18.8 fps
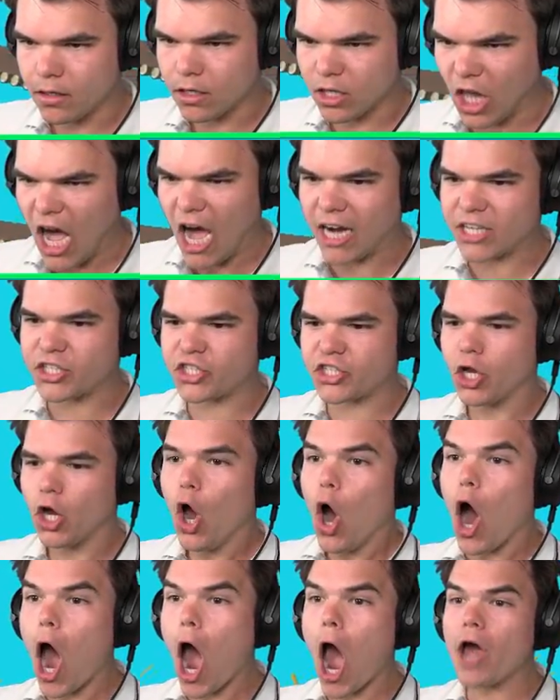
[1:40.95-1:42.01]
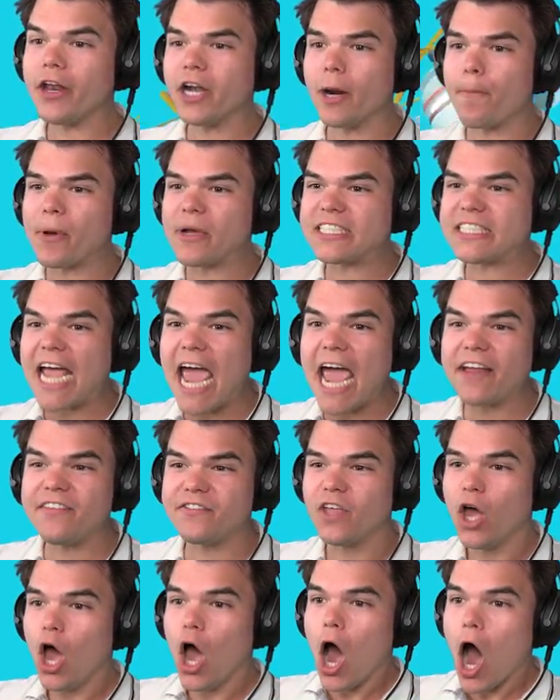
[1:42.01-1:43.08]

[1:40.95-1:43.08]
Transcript: Launch. 100%.